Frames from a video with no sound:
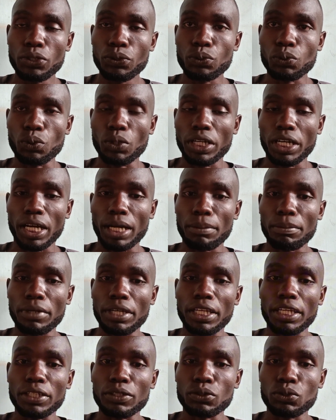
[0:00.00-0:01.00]
to come
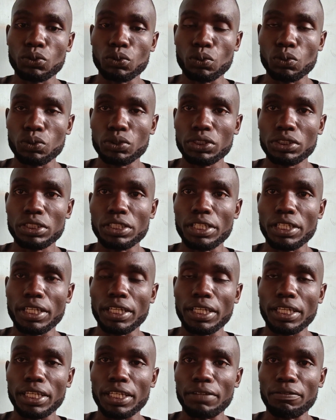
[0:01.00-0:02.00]
and suit
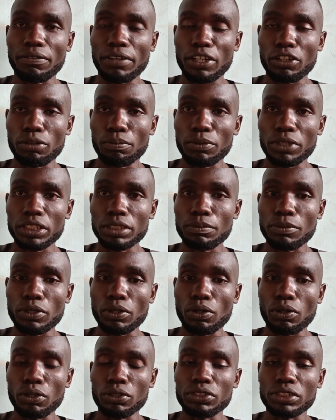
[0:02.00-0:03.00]
the environment,
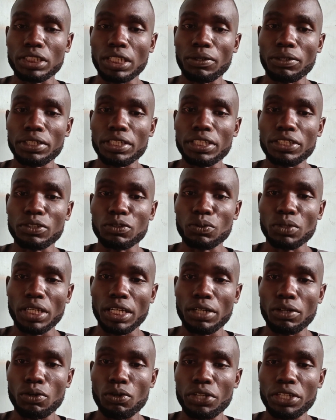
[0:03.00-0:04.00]
because nowadays we
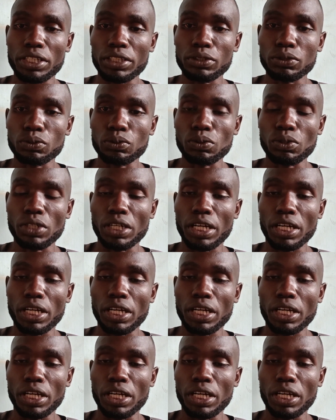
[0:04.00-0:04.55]
are going to